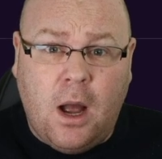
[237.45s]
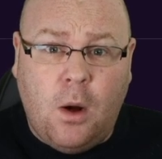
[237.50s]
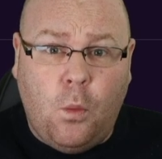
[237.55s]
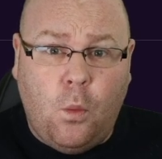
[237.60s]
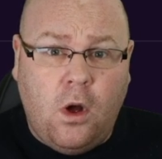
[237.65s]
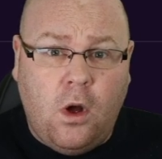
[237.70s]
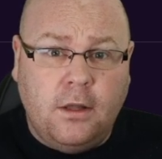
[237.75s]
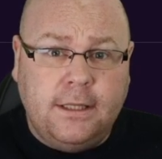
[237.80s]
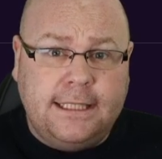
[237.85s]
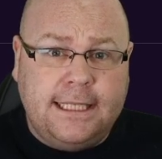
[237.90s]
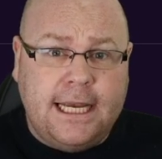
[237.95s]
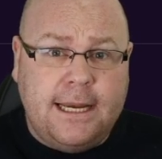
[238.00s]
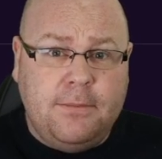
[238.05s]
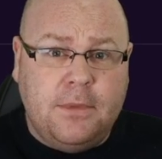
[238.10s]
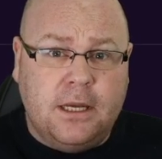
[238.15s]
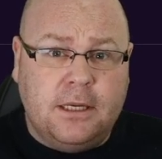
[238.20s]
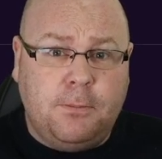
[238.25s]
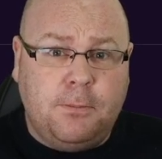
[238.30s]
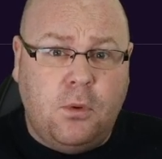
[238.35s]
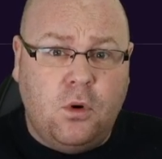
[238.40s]
And one
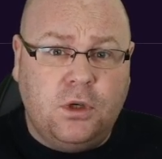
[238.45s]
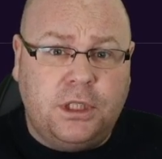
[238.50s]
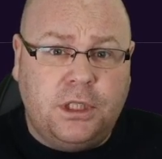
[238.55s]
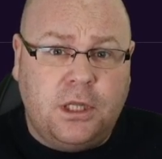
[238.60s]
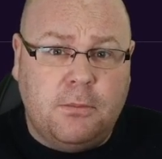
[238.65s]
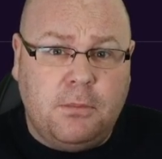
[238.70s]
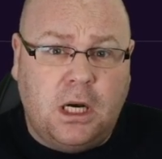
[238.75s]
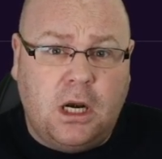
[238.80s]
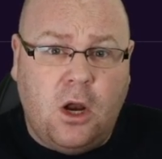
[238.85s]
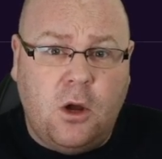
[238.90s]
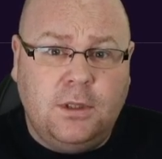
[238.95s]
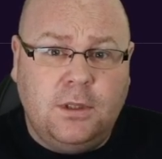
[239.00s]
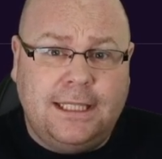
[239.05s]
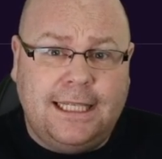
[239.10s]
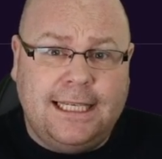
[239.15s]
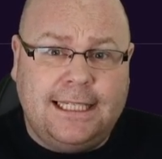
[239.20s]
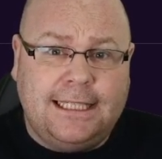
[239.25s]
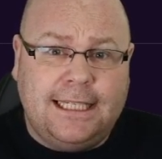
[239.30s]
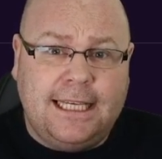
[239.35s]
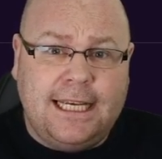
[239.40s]
team that has pushed them close
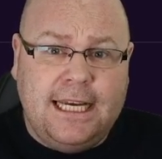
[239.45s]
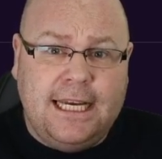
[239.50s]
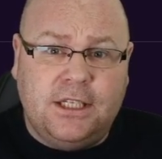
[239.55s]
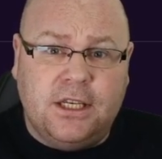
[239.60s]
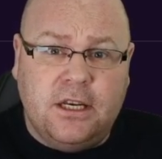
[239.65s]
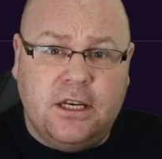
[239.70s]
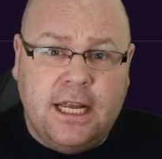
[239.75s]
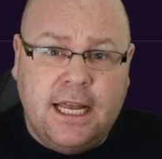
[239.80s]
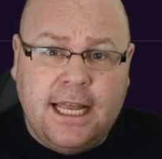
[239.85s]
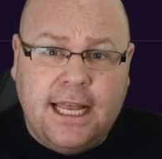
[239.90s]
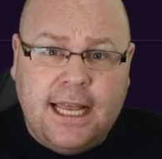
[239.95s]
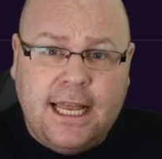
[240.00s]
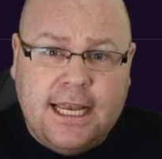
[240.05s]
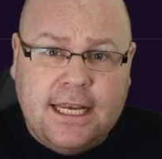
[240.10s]
this season